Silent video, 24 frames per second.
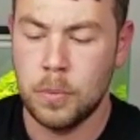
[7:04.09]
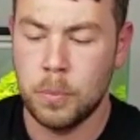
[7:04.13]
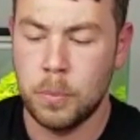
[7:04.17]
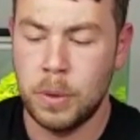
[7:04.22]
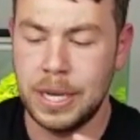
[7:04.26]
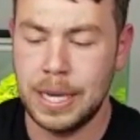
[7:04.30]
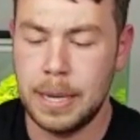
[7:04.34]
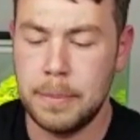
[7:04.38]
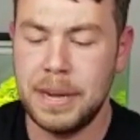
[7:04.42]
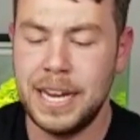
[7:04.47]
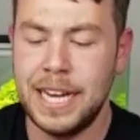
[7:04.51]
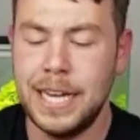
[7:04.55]

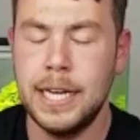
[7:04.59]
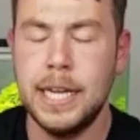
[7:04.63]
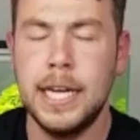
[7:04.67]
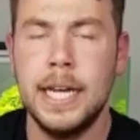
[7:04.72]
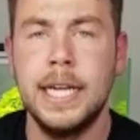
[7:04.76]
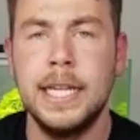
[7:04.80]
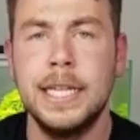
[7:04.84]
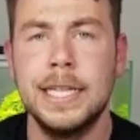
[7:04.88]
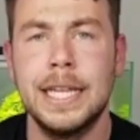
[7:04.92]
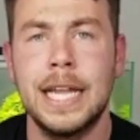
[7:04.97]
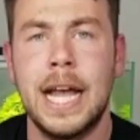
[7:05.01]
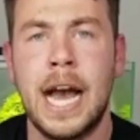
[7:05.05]
When I mean
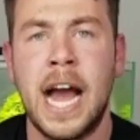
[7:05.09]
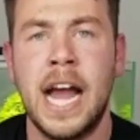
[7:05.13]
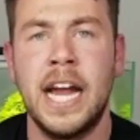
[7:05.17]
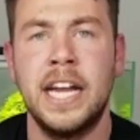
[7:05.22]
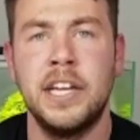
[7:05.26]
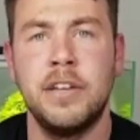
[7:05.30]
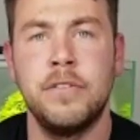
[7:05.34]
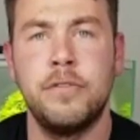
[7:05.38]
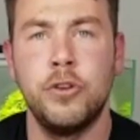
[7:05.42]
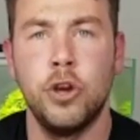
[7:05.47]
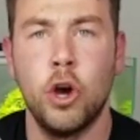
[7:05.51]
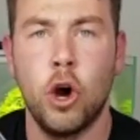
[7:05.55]

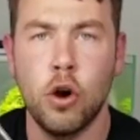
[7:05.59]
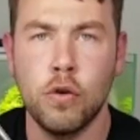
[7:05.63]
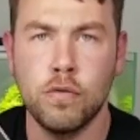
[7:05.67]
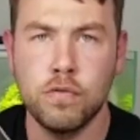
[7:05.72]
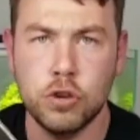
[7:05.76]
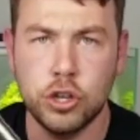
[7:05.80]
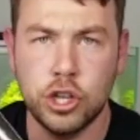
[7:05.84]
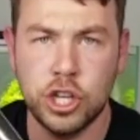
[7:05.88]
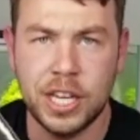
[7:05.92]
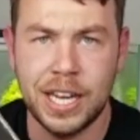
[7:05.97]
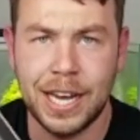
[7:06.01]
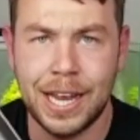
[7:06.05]
inline, if you're
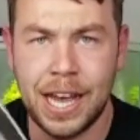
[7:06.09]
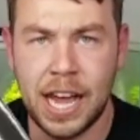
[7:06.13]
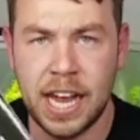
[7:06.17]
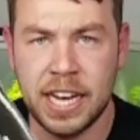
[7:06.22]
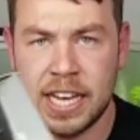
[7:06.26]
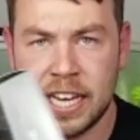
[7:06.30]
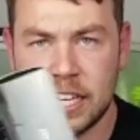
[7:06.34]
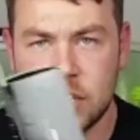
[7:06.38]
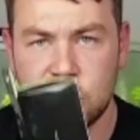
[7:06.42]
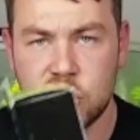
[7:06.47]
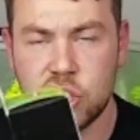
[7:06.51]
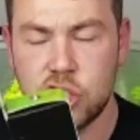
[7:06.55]
running
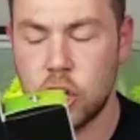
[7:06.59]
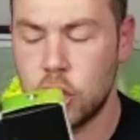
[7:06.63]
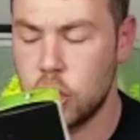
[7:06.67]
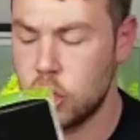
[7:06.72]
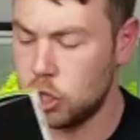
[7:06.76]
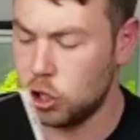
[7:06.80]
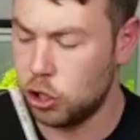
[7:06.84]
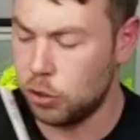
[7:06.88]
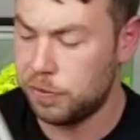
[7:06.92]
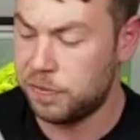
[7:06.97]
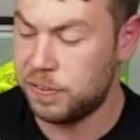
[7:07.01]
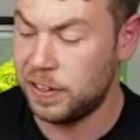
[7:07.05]
an
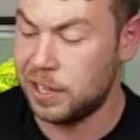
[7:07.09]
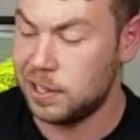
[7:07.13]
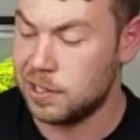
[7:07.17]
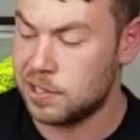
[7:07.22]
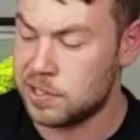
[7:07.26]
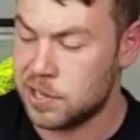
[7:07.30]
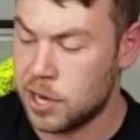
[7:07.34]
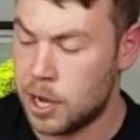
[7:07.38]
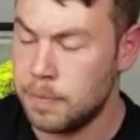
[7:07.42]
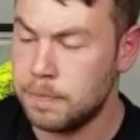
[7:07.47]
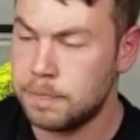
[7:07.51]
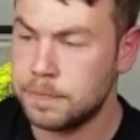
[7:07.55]
external
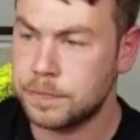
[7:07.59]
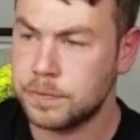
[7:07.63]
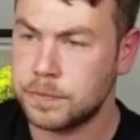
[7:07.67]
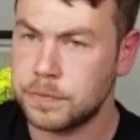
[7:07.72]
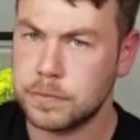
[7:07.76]
filter,